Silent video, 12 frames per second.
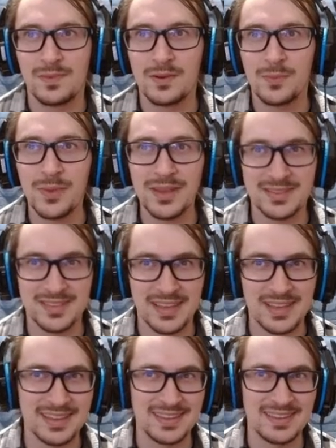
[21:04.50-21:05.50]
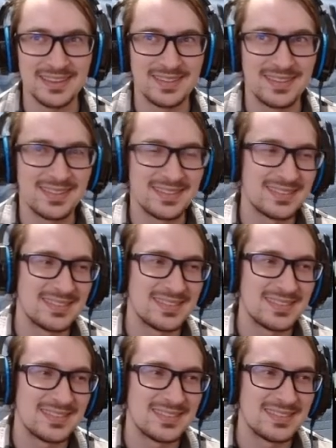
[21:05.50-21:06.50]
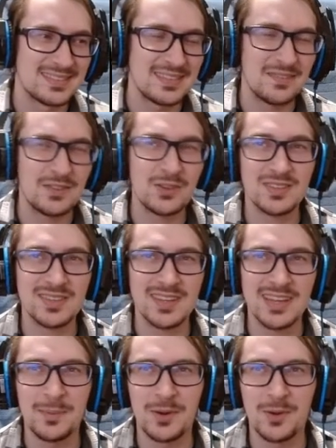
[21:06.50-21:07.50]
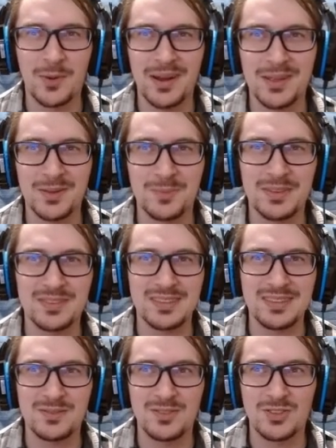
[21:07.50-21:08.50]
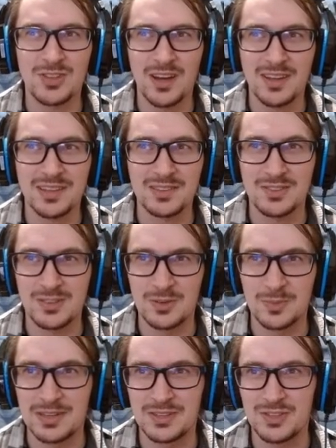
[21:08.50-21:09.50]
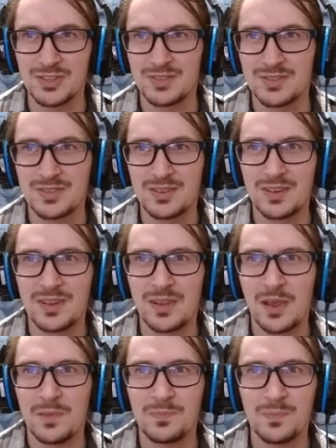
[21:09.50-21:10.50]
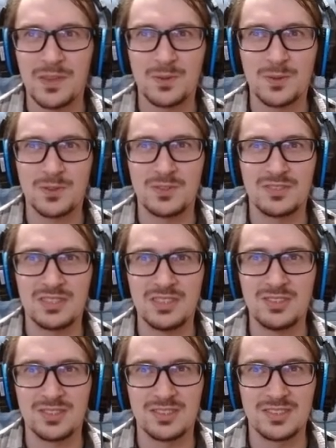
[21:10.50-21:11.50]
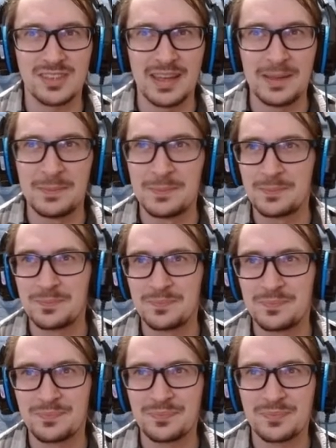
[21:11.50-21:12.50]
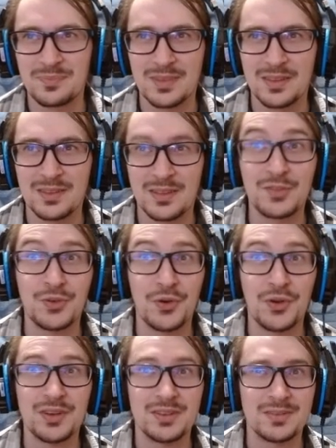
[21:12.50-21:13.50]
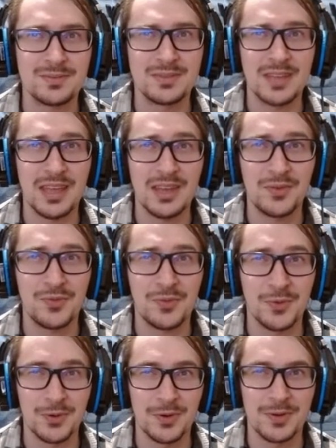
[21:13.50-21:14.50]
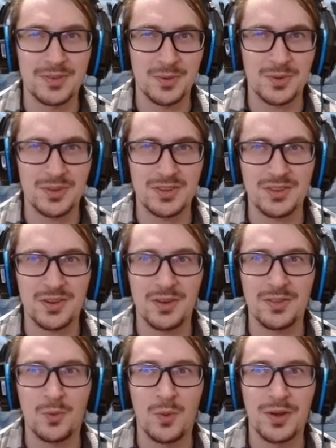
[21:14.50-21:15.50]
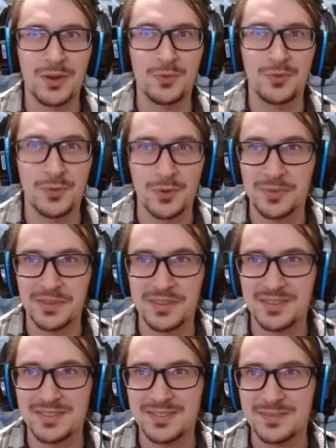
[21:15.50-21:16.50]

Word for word: Wait a second. There's a timer. Why are you busy talking so much? Might as well just ditch this guy. Let's hurry to 10-4. Is that what you're gonna call the 104 place?